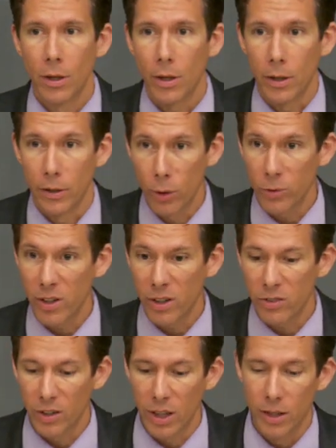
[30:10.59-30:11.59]
And note that I
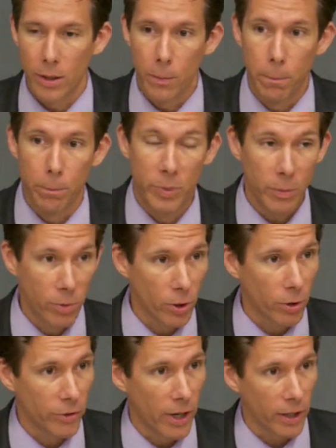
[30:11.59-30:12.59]
said
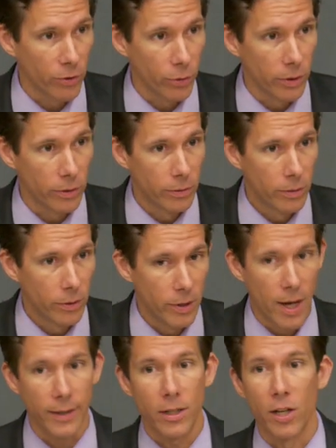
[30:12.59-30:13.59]
biblical doctrine,
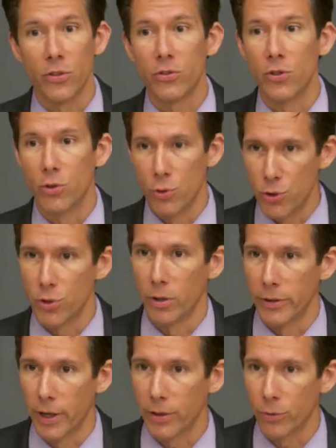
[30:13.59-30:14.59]
not constitutional
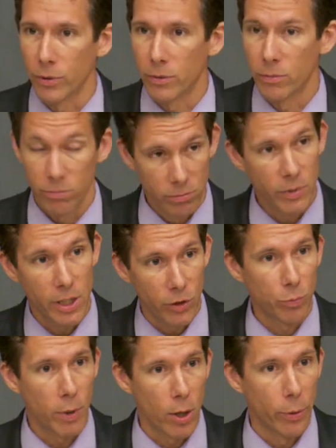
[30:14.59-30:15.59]
doctrine. It is
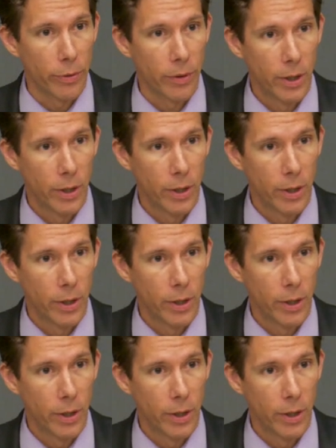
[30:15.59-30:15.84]
both,